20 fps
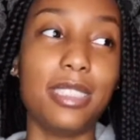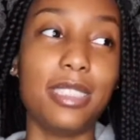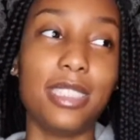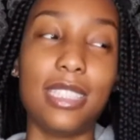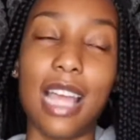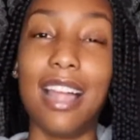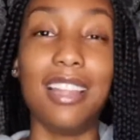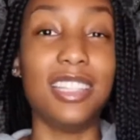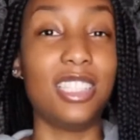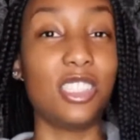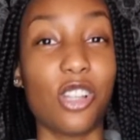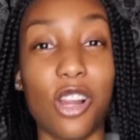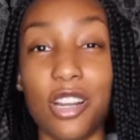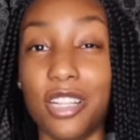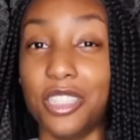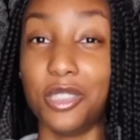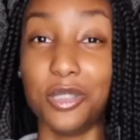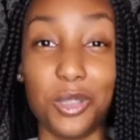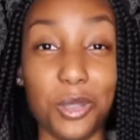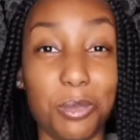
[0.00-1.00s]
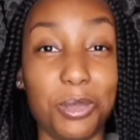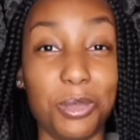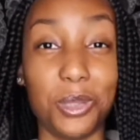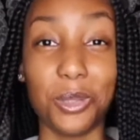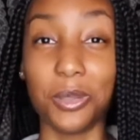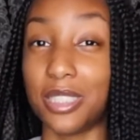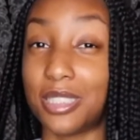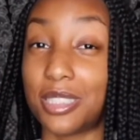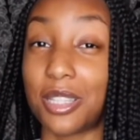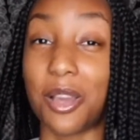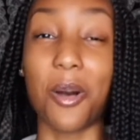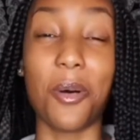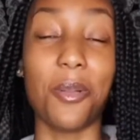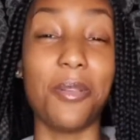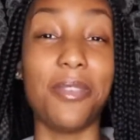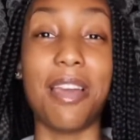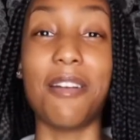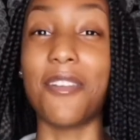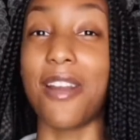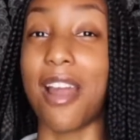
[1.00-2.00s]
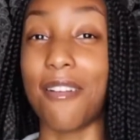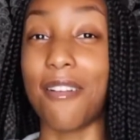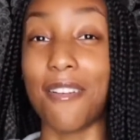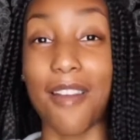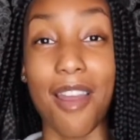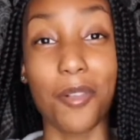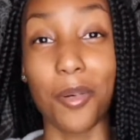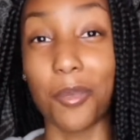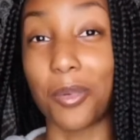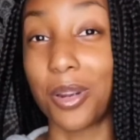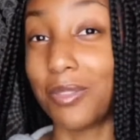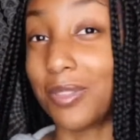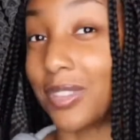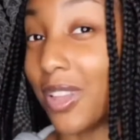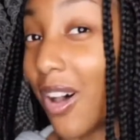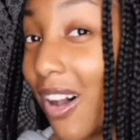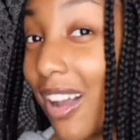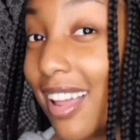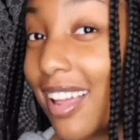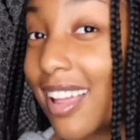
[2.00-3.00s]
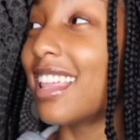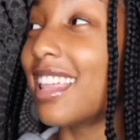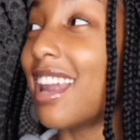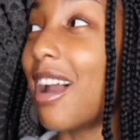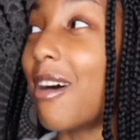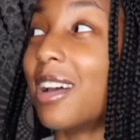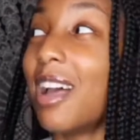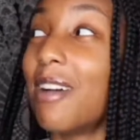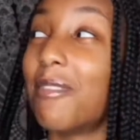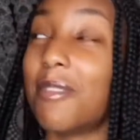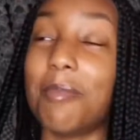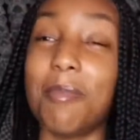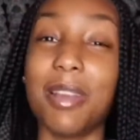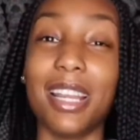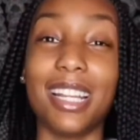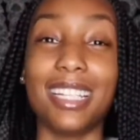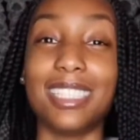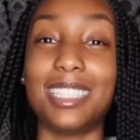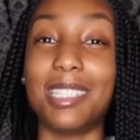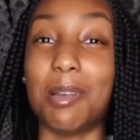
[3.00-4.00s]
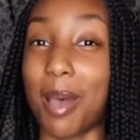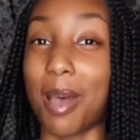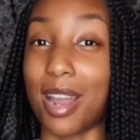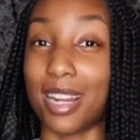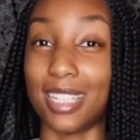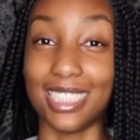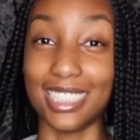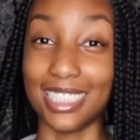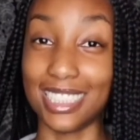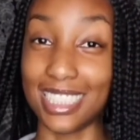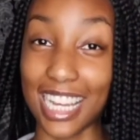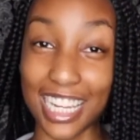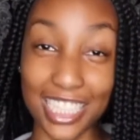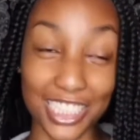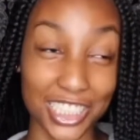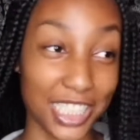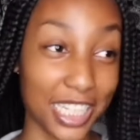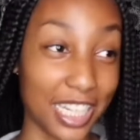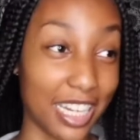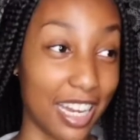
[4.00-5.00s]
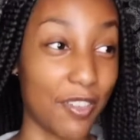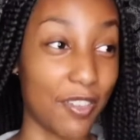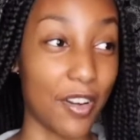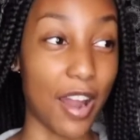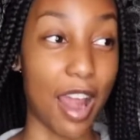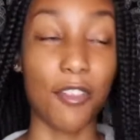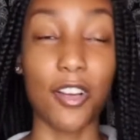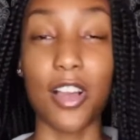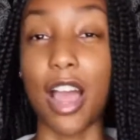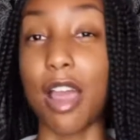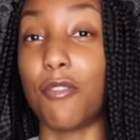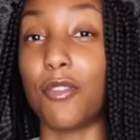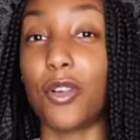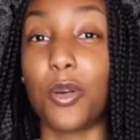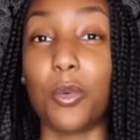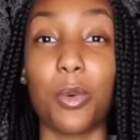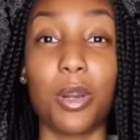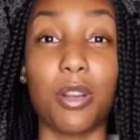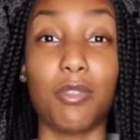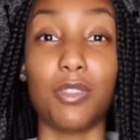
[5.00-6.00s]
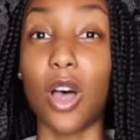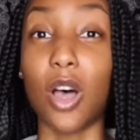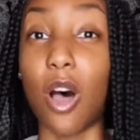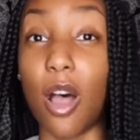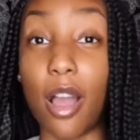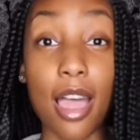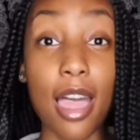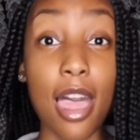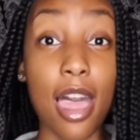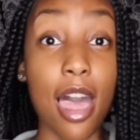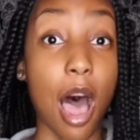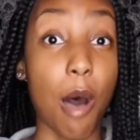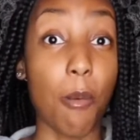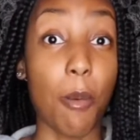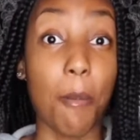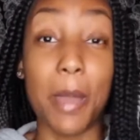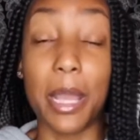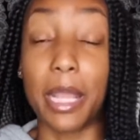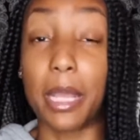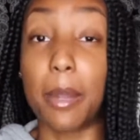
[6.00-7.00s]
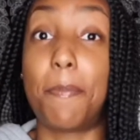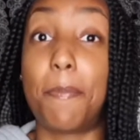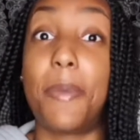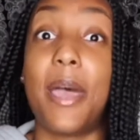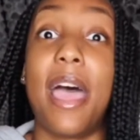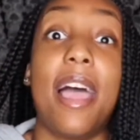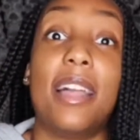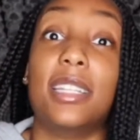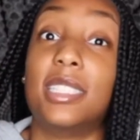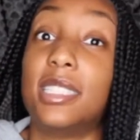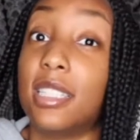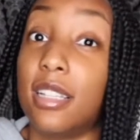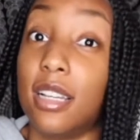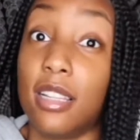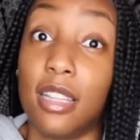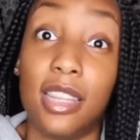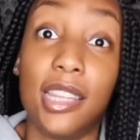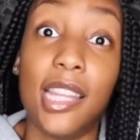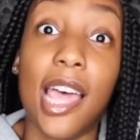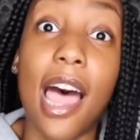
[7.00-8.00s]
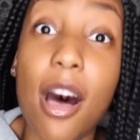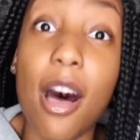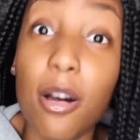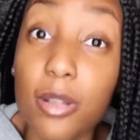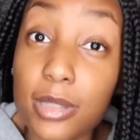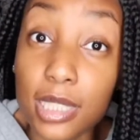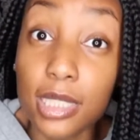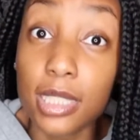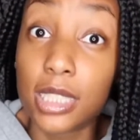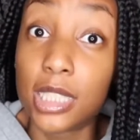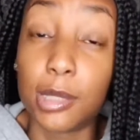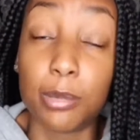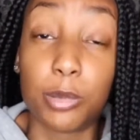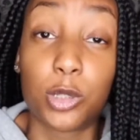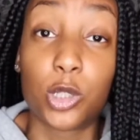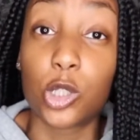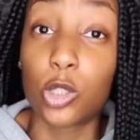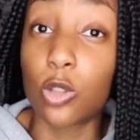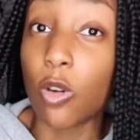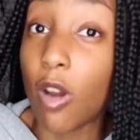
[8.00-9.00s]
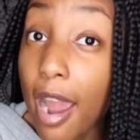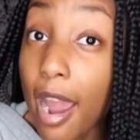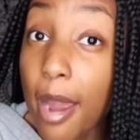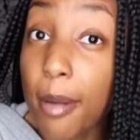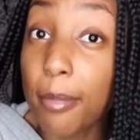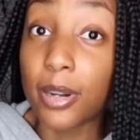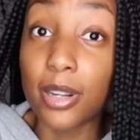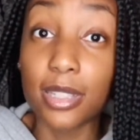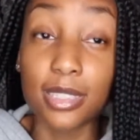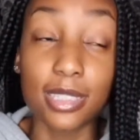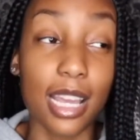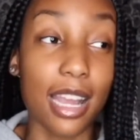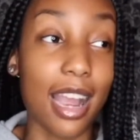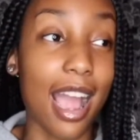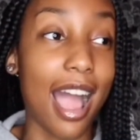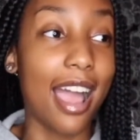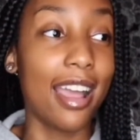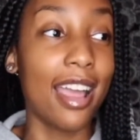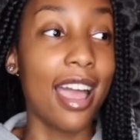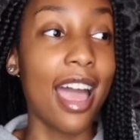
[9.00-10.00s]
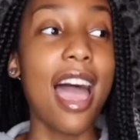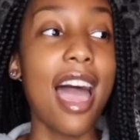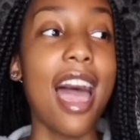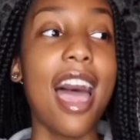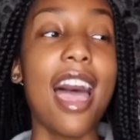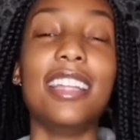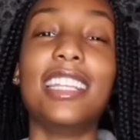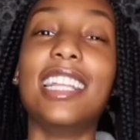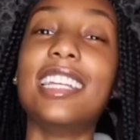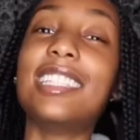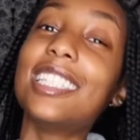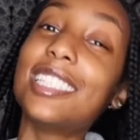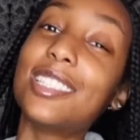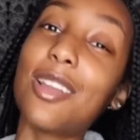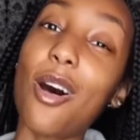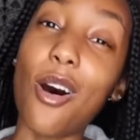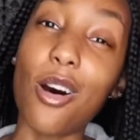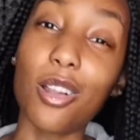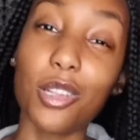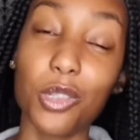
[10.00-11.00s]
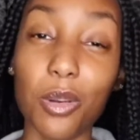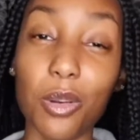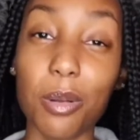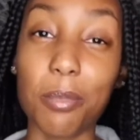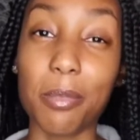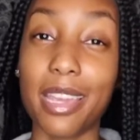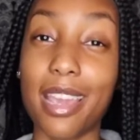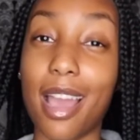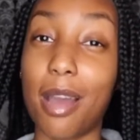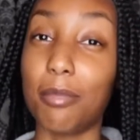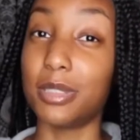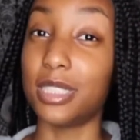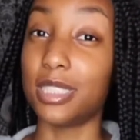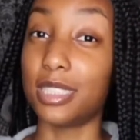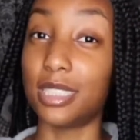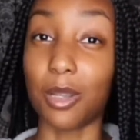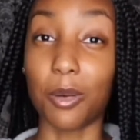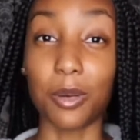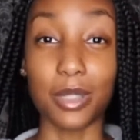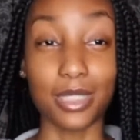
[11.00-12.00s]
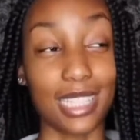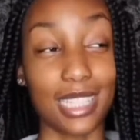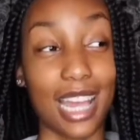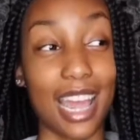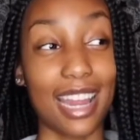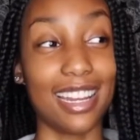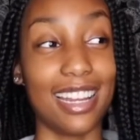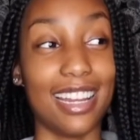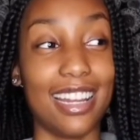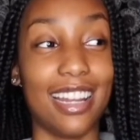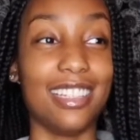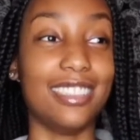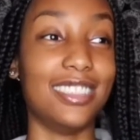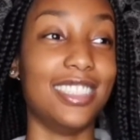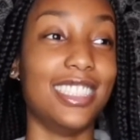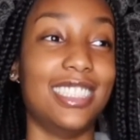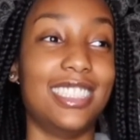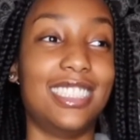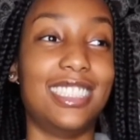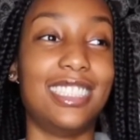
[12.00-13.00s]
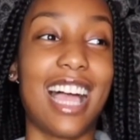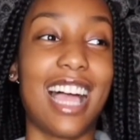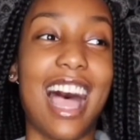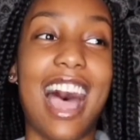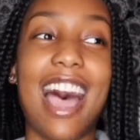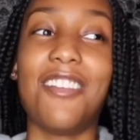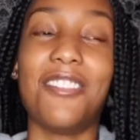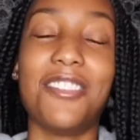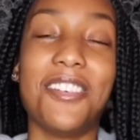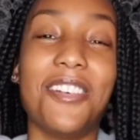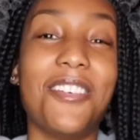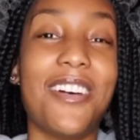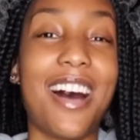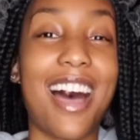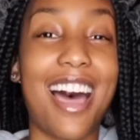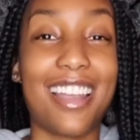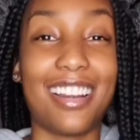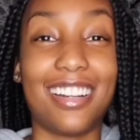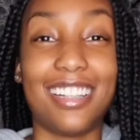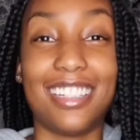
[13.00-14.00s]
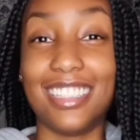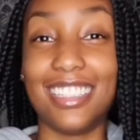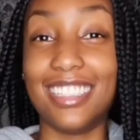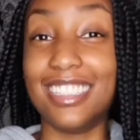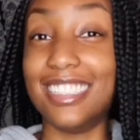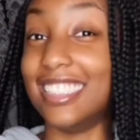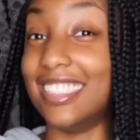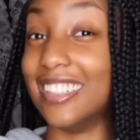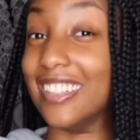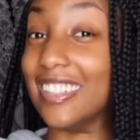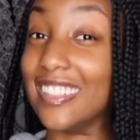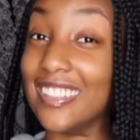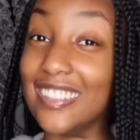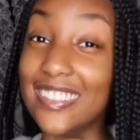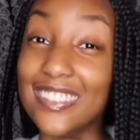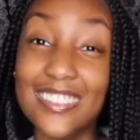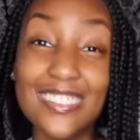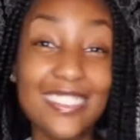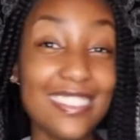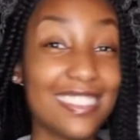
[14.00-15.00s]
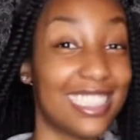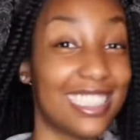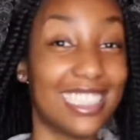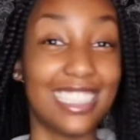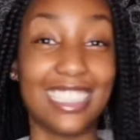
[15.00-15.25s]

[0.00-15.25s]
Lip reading: I started YouTube 2 years ago. Never have I ever would have thought that I would ever make it to monetization. Never have I ever would have thought I would make it past 1,000 subscribers. Like, this is all new to me. I'm just so excited, and I don't know how to, you know,